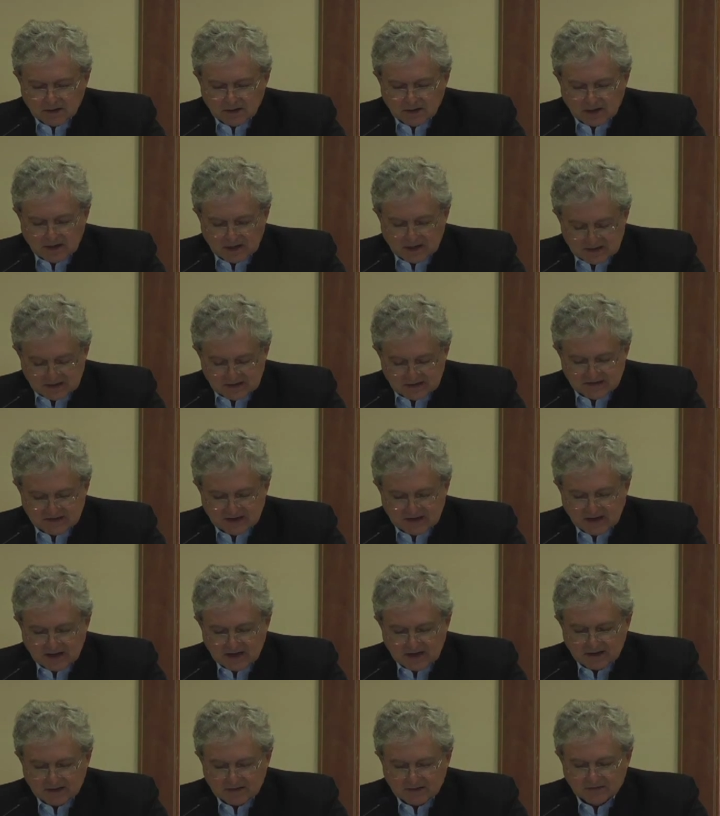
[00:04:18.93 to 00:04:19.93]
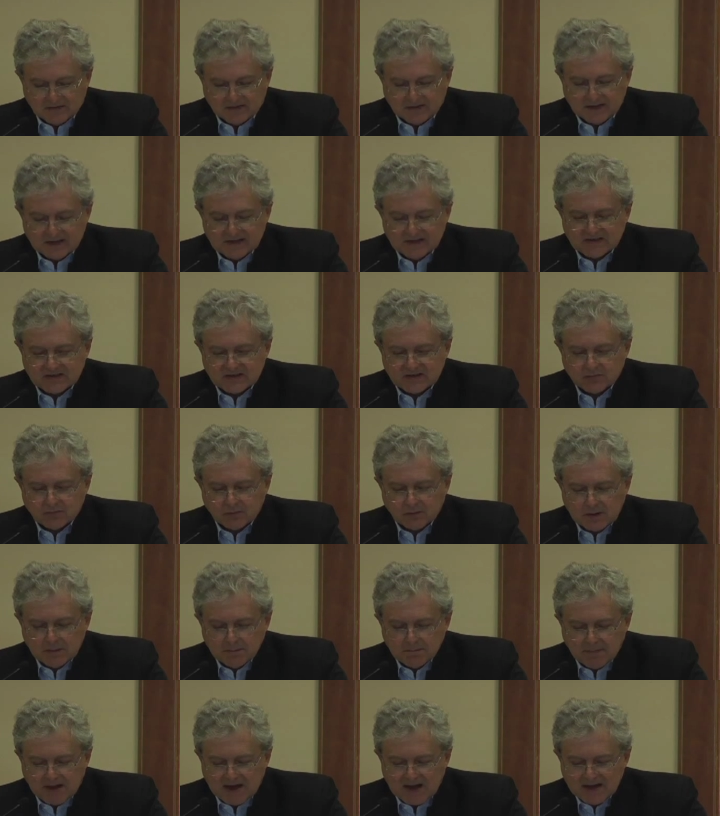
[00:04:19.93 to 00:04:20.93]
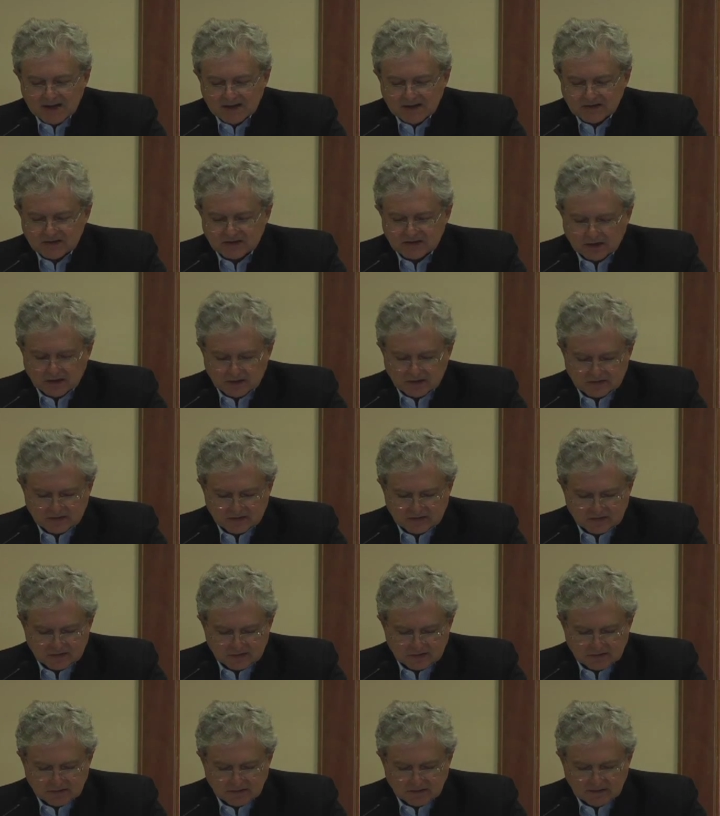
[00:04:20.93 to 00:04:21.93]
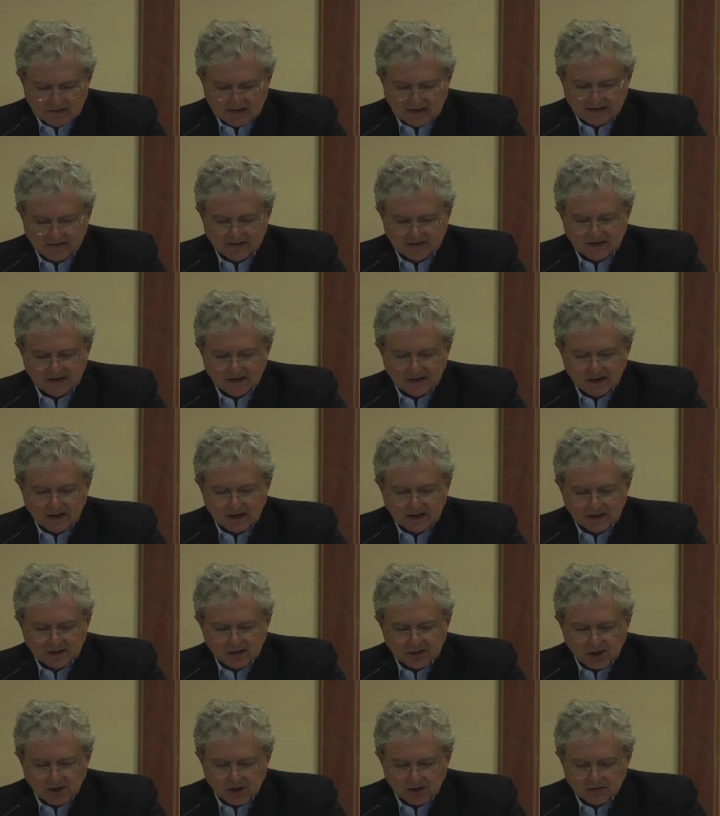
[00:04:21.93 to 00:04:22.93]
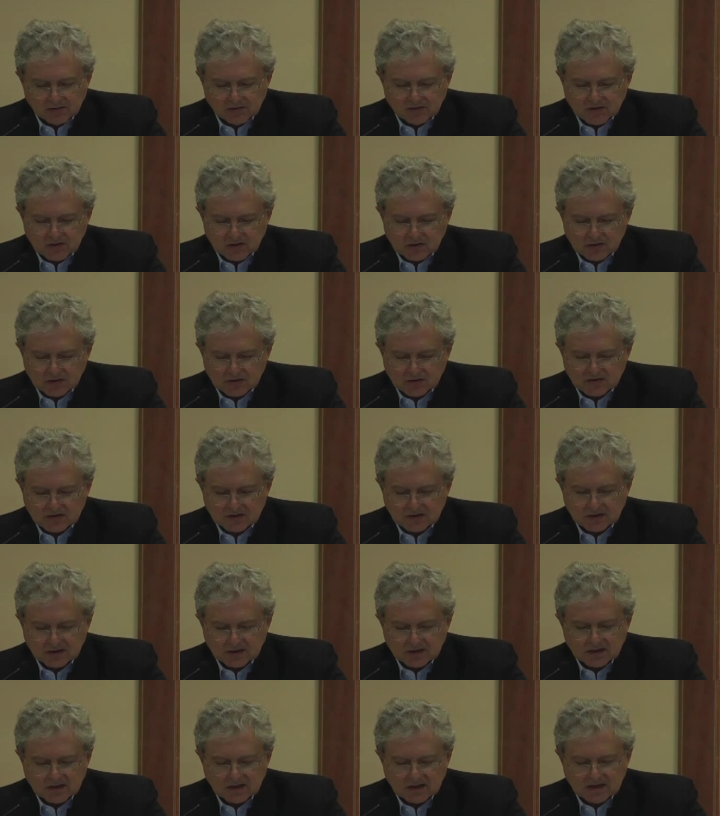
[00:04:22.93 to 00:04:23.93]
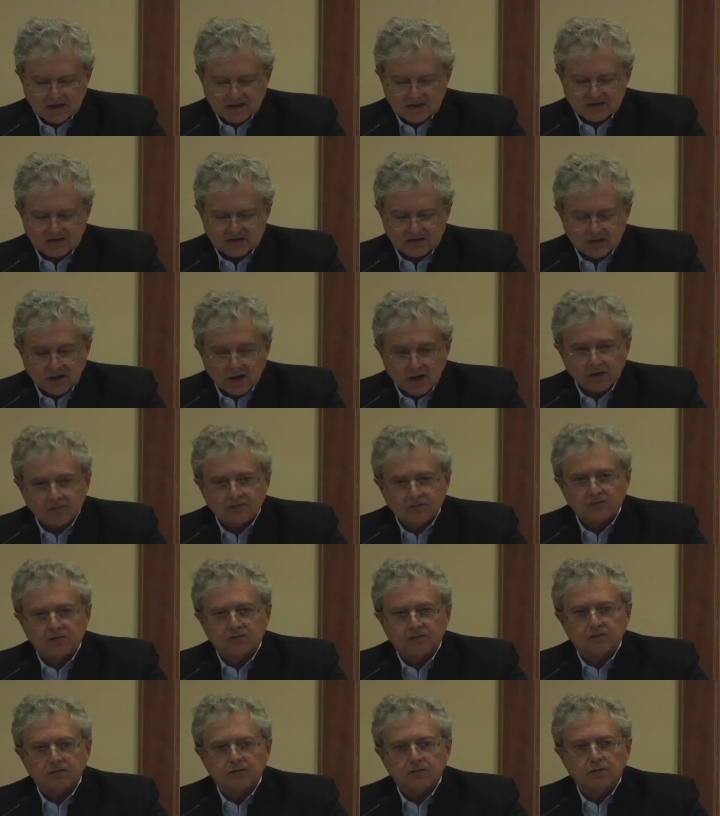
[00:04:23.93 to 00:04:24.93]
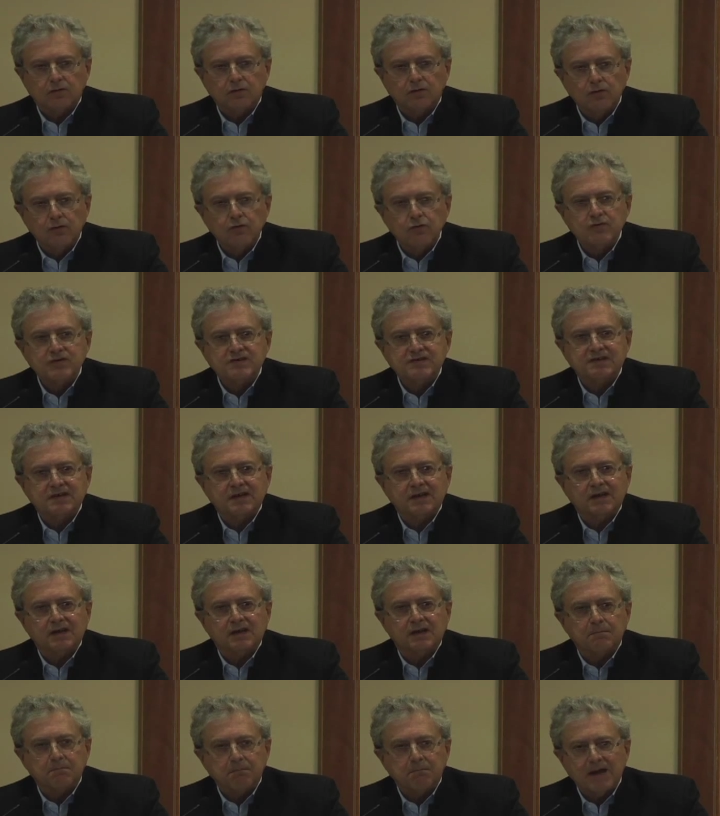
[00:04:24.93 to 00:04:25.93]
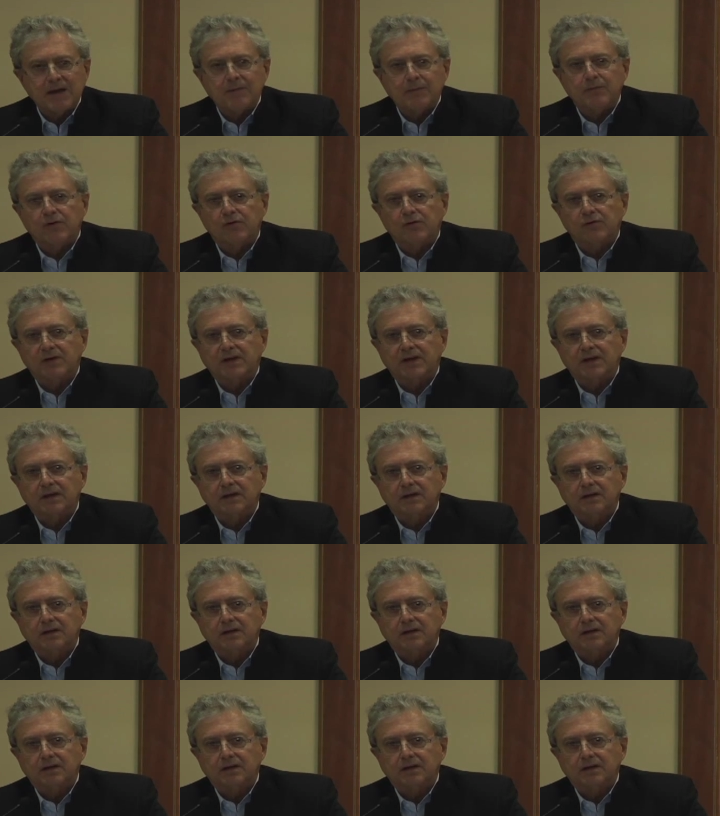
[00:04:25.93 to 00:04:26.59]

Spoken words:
And he say, this reminds us that the unconscious is not losing memory.